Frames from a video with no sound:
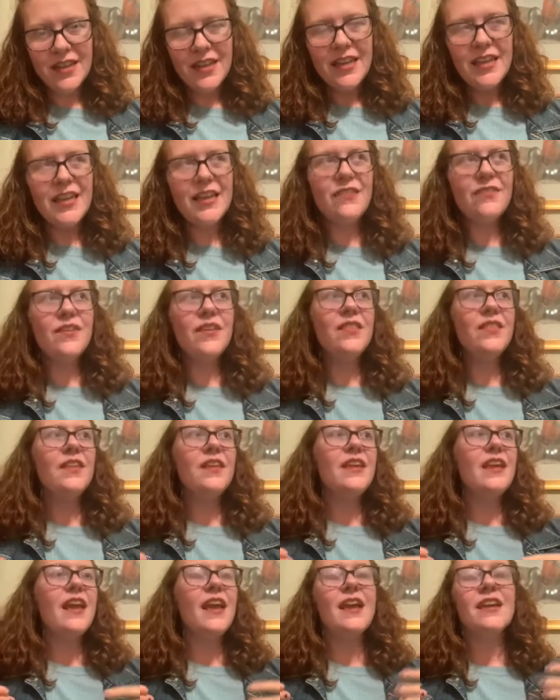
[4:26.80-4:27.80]
Even
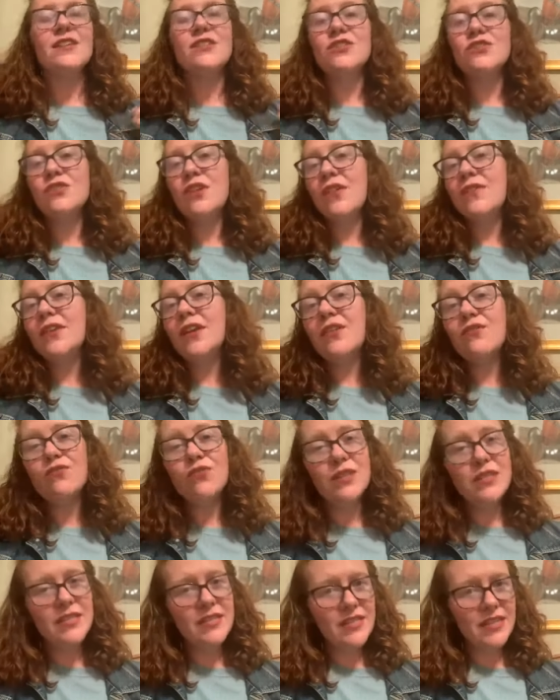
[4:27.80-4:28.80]
the extravagant,
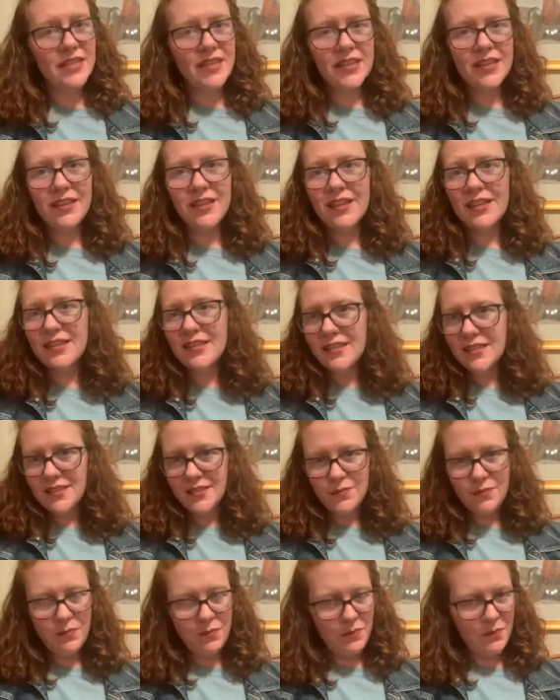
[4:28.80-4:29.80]

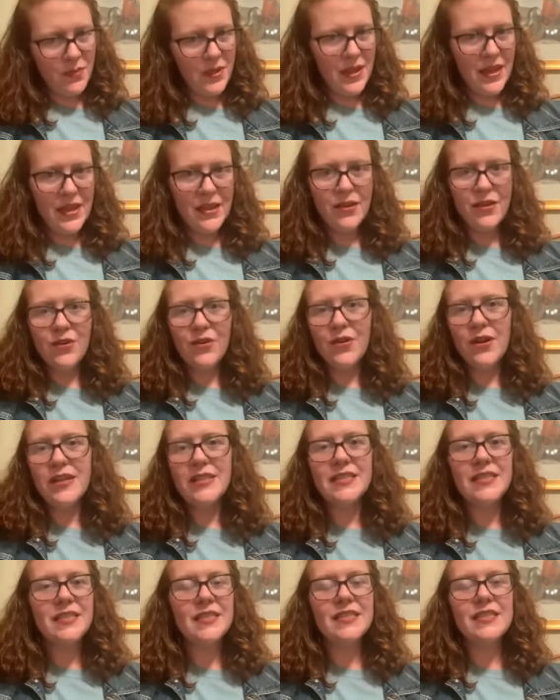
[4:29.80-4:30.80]
ridiculous, big,
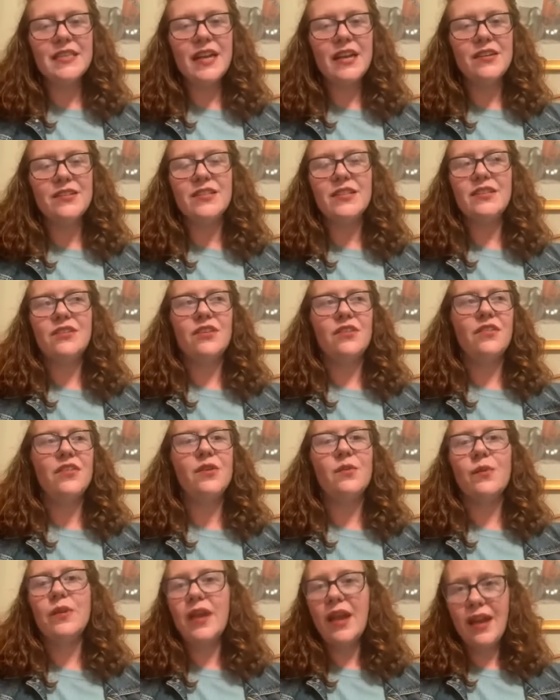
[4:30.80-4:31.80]
crazy desires that you don't
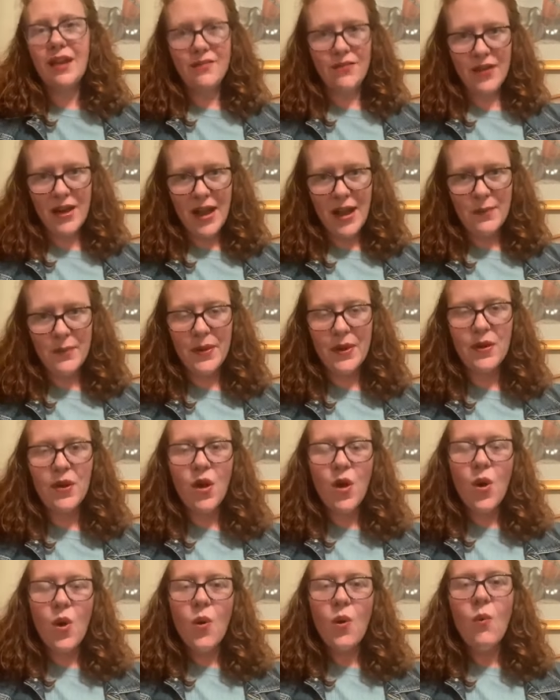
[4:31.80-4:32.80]
think would ever happen.
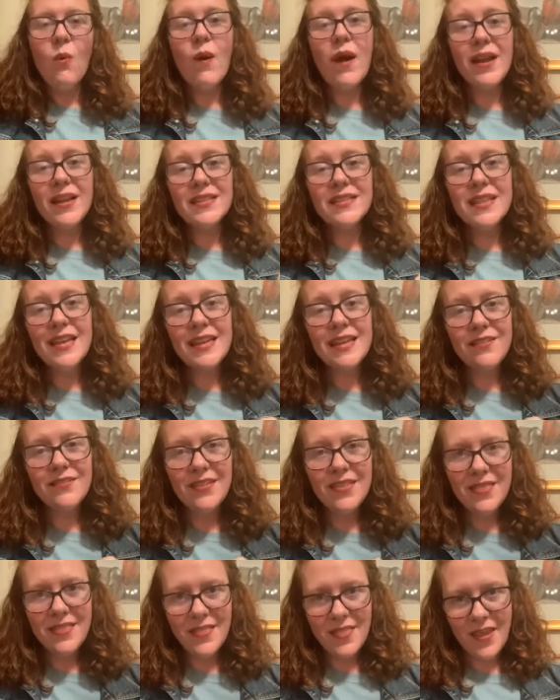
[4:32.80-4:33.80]
Why is that
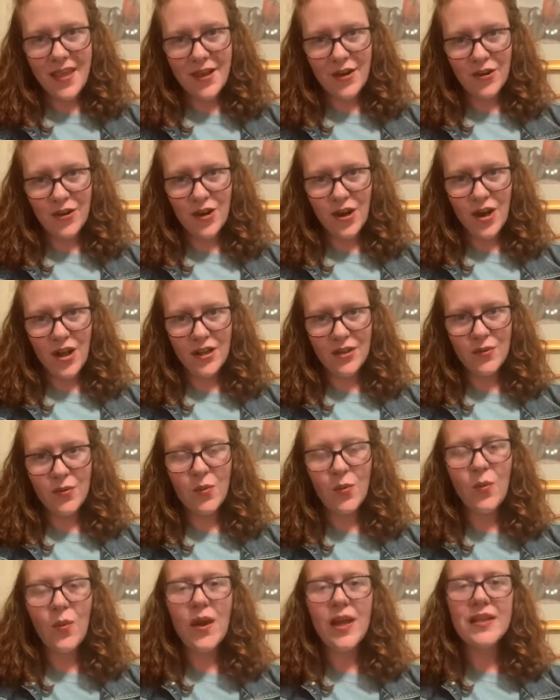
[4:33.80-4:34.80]
even there, God?
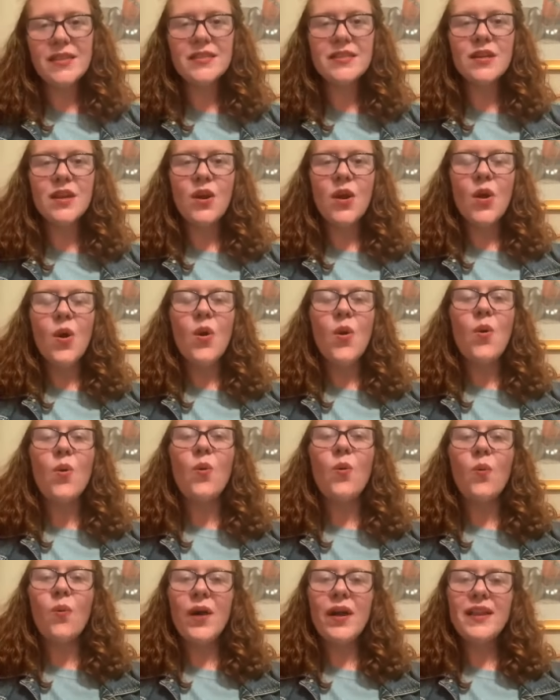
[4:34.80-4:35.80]
What
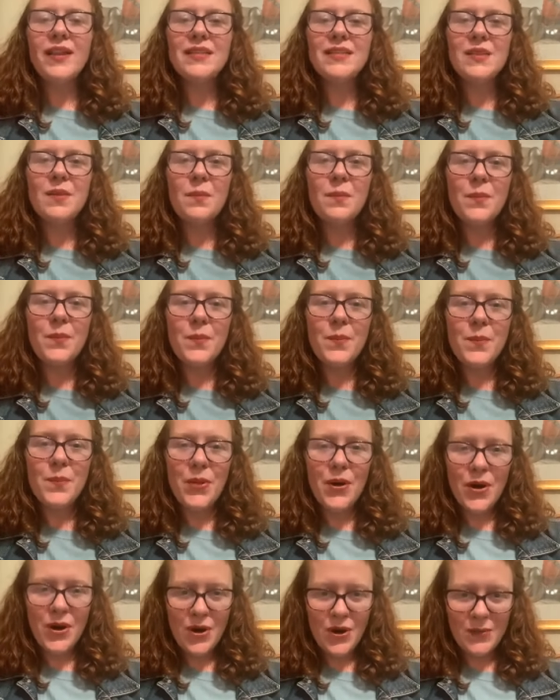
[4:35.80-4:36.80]
is the
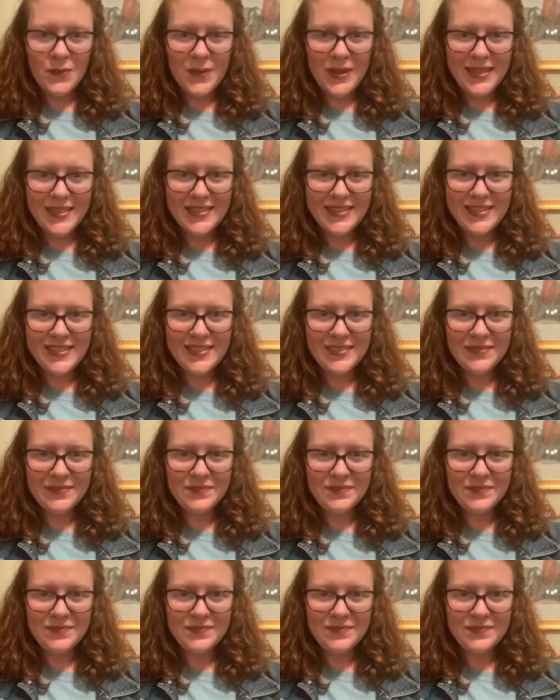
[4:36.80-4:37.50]
purpose?